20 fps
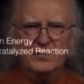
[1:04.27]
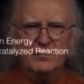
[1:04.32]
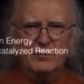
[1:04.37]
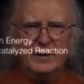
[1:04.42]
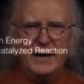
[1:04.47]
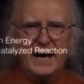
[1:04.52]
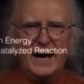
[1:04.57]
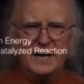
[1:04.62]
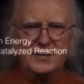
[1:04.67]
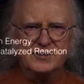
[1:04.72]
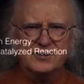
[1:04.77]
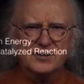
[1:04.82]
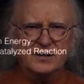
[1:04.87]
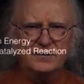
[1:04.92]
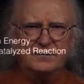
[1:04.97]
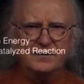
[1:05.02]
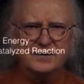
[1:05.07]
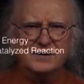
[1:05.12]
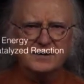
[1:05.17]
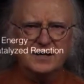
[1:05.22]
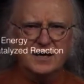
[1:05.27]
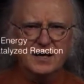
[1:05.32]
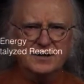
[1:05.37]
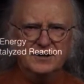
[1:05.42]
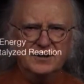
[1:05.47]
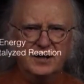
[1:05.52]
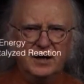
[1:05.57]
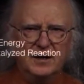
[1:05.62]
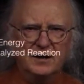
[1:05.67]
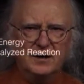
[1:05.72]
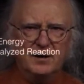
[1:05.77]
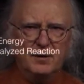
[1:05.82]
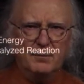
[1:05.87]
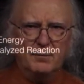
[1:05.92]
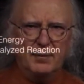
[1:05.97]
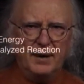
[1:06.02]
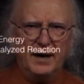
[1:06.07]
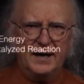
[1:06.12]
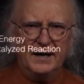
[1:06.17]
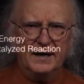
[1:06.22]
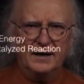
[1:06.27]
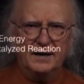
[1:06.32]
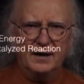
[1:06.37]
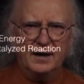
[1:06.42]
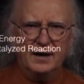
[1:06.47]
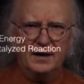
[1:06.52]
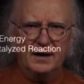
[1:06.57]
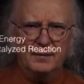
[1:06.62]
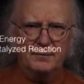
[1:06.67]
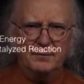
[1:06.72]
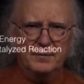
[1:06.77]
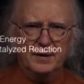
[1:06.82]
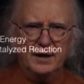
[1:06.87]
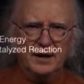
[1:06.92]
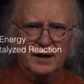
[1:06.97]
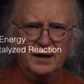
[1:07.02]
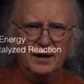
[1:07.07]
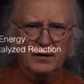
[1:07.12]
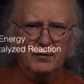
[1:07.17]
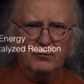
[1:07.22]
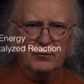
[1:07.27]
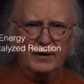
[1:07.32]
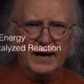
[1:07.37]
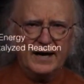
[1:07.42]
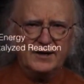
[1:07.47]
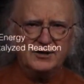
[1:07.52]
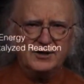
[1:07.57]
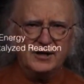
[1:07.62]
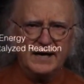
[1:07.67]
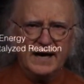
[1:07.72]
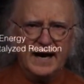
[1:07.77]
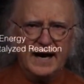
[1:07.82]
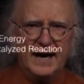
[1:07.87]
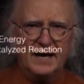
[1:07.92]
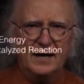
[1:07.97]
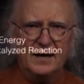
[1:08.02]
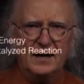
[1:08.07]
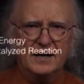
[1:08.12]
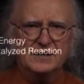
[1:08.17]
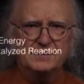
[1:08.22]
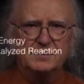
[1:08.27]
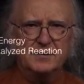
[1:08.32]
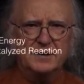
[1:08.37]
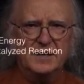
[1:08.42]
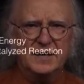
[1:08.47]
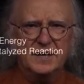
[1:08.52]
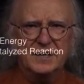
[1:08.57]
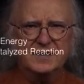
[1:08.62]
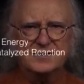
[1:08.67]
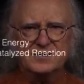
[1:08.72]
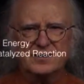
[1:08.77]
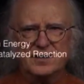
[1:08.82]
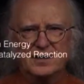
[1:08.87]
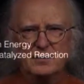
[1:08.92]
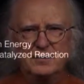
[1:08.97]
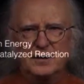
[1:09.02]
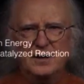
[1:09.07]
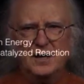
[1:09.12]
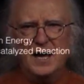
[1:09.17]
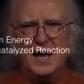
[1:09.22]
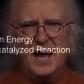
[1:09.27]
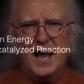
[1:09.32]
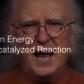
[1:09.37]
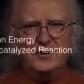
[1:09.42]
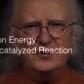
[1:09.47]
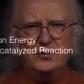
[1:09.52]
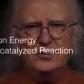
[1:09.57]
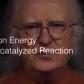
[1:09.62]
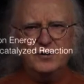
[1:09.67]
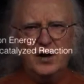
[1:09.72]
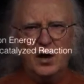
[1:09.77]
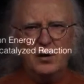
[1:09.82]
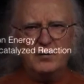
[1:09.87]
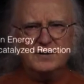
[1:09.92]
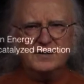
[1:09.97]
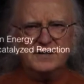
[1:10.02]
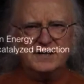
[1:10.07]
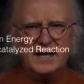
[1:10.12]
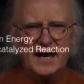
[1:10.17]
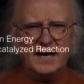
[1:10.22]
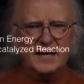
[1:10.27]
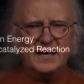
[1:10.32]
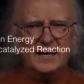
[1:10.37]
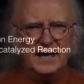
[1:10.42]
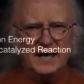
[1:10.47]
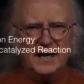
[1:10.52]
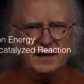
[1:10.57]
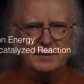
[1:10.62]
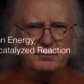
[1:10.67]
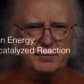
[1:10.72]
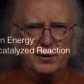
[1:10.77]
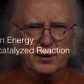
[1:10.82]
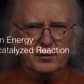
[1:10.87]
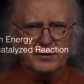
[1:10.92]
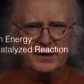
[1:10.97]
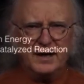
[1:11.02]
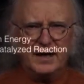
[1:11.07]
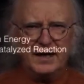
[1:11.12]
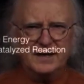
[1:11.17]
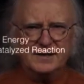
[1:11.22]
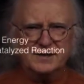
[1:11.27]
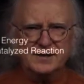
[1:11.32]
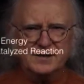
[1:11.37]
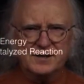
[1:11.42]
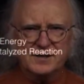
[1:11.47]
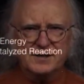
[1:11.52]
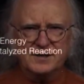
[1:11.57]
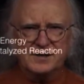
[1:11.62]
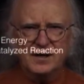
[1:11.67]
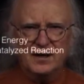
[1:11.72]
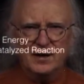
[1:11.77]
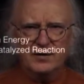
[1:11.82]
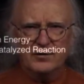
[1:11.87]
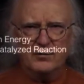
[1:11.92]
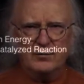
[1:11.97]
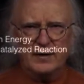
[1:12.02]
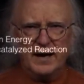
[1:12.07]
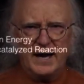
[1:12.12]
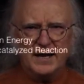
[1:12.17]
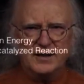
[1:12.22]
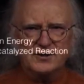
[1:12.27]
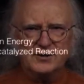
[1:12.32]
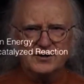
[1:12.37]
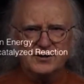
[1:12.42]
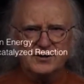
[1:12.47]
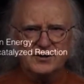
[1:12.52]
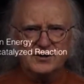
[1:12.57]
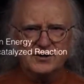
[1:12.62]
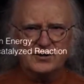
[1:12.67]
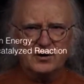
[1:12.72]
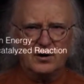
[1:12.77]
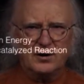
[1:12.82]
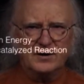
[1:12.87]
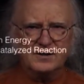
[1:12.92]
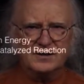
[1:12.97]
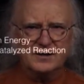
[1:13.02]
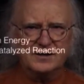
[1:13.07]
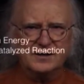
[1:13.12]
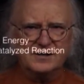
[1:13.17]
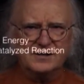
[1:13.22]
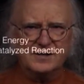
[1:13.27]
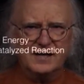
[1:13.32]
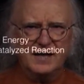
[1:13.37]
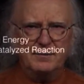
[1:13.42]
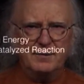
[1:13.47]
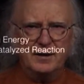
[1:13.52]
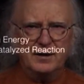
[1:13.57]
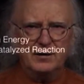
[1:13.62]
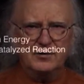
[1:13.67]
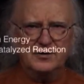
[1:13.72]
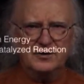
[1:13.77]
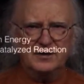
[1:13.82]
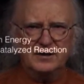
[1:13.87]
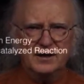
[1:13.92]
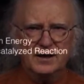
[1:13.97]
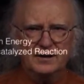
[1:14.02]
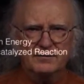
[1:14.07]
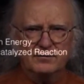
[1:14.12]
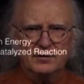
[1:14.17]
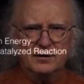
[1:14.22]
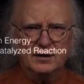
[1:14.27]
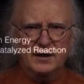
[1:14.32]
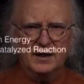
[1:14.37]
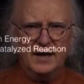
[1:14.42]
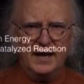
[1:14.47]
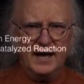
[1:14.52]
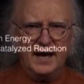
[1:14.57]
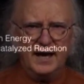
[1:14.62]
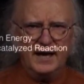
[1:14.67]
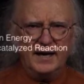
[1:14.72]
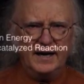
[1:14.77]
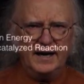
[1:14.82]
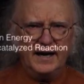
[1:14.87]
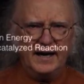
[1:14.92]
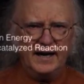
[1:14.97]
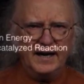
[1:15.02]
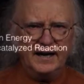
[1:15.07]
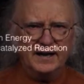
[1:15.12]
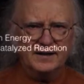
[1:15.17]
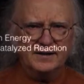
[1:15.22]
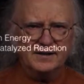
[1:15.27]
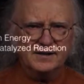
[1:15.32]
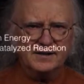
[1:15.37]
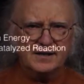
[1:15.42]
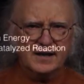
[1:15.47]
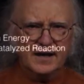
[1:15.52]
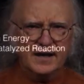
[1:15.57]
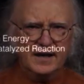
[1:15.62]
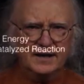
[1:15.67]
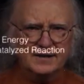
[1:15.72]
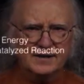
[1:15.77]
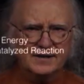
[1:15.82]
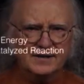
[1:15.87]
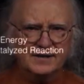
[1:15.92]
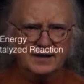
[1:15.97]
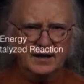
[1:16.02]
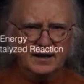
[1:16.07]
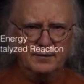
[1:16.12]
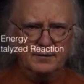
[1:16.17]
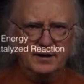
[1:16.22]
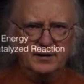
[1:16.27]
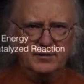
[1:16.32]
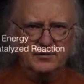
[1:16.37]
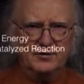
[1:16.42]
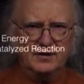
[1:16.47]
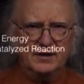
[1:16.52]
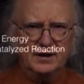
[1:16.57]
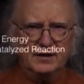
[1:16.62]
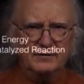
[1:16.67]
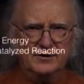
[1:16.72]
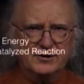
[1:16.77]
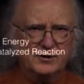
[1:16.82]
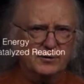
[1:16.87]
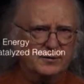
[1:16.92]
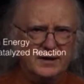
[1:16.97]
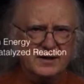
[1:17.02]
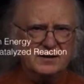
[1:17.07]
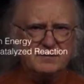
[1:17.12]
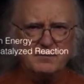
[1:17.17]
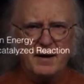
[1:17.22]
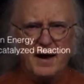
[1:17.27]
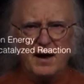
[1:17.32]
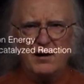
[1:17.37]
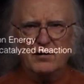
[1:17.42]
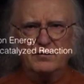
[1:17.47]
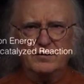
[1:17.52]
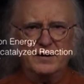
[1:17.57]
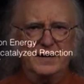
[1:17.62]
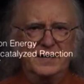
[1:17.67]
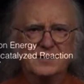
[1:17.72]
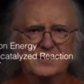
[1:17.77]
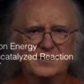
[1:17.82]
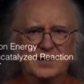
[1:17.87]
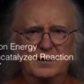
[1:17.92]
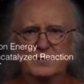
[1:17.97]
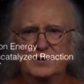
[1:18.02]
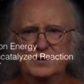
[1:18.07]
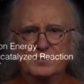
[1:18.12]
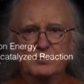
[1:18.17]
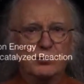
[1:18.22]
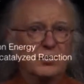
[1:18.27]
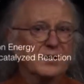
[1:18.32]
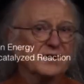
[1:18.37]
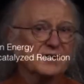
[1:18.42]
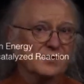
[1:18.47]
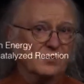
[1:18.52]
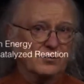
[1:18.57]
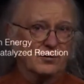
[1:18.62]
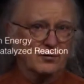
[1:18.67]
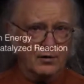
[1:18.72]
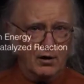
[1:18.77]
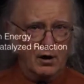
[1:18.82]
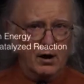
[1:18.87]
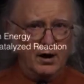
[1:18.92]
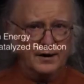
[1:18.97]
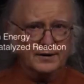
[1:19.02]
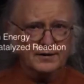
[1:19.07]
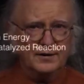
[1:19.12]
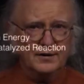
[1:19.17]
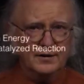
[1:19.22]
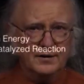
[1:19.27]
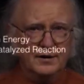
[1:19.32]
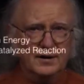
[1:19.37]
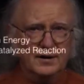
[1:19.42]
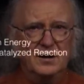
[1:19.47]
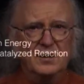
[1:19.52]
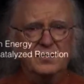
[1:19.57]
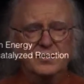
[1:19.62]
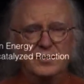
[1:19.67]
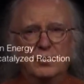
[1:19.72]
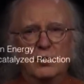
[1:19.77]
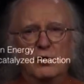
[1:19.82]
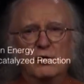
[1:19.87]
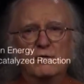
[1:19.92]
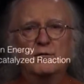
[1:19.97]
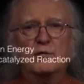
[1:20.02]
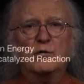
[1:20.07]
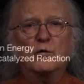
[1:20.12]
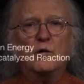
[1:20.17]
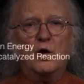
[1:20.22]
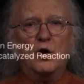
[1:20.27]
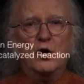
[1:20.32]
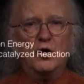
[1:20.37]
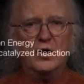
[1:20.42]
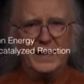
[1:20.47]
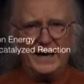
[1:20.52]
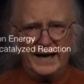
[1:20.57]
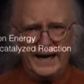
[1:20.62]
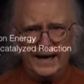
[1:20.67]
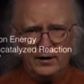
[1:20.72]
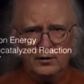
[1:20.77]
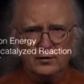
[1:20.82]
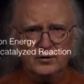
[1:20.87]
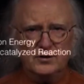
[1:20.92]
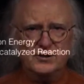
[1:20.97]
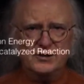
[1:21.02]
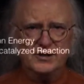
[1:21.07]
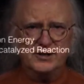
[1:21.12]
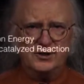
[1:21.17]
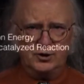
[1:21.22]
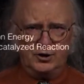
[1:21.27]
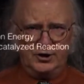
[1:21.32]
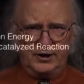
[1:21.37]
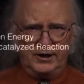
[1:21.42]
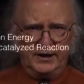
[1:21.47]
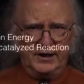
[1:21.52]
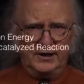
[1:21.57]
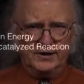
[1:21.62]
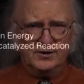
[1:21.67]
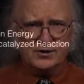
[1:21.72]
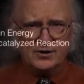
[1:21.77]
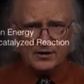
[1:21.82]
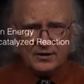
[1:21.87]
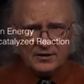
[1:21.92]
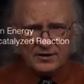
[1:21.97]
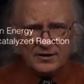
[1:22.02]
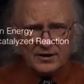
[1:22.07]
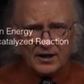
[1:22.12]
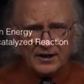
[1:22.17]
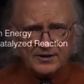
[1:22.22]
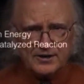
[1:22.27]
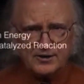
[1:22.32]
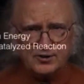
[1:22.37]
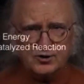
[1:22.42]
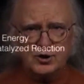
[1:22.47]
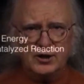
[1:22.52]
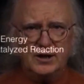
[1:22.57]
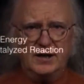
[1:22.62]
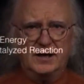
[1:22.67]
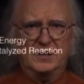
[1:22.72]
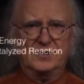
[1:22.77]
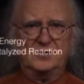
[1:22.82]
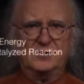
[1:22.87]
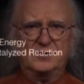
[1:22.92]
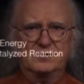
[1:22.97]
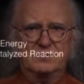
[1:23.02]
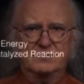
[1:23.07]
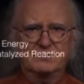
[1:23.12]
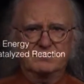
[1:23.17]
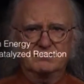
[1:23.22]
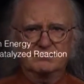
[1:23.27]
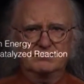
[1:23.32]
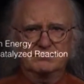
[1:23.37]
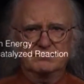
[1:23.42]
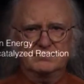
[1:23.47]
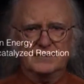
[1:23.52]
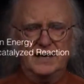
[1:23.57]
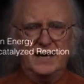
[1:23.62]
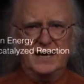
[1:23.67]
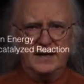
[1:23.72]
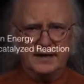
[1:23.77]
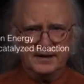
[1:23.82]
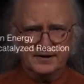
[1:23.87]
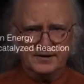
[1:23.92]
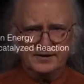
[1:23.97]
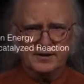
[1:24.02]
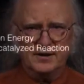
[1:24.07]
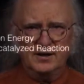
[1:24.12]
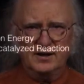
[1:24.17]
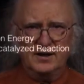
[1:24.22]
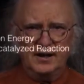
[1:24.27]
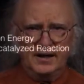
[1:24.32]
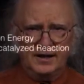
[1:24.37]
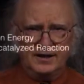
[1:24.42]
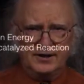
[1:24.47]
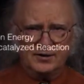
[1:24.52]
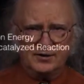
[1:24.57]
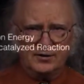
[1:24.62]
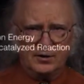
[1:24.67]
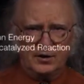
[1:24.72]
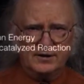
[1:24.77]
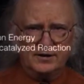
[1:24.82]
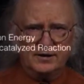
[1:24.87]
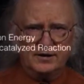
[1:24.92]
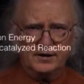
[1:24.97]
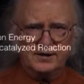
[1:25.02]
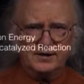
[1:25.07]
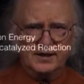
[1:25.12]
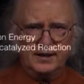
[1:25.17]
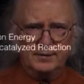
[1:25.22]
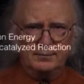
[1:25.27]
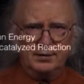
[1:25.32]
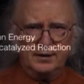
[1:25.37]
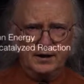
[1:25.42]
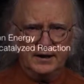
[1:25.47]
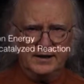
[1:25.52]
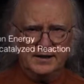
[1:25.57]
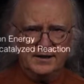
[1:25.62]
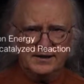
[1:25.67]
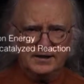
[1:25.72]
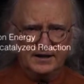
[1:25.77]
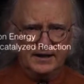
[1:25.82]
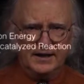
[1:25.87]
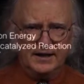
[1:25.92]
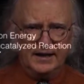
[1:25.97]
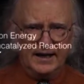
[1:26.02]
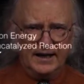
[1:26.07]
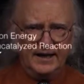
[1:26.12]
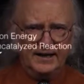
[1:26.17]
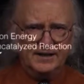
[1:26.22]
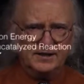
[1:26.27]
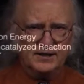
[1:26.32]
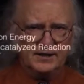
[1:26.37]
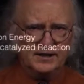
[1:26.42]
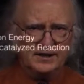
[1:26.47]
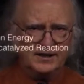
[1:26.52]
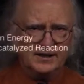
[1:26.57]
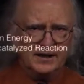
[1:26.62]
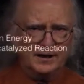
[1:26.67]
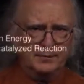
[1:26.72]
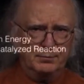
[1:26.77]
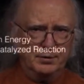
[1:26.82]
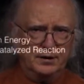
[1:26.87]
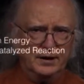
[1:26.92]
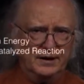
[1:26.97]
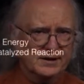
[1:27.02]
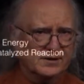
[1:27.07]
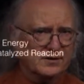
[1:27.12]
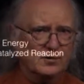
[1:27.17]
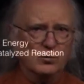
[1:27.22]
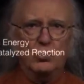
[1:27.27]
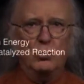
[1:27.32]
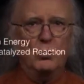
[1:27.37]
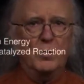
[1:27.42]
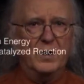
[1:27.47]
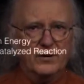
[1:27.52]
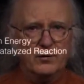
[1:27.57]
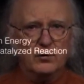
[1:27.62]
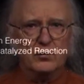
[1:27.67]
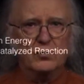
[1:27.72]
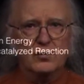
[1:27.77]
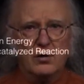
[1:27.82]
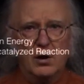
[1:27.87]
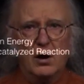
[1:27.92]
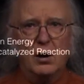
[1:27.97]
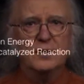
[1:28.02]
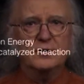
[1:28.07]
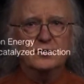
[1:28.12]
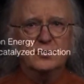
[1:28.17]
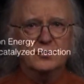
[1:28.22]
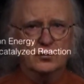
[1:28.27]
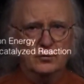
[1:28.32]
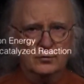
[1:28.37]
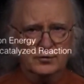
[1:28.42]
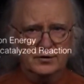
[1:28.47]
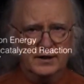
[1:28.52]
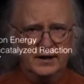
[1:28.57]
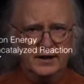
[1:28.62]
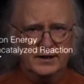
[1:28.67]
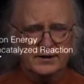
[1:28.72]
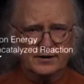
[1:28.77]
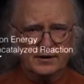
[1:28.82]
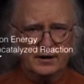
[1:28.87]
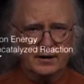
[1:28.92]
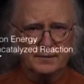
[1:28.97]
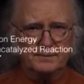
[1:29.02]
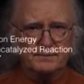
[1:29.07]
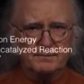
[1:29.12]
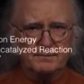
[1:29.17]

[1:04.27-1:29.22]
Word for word: the reaction if it's done by um, uh, reaction catalyzed by the enzyme. And you'll notice that in both cases, the reaction starts at the same energy level and it ends at the same energy level. So it doesn't matter if an enzyme is present or not. The overall energy change doesn't change. That is, it starts at the same place, it ends at the same place, whether or not you use an enzyme.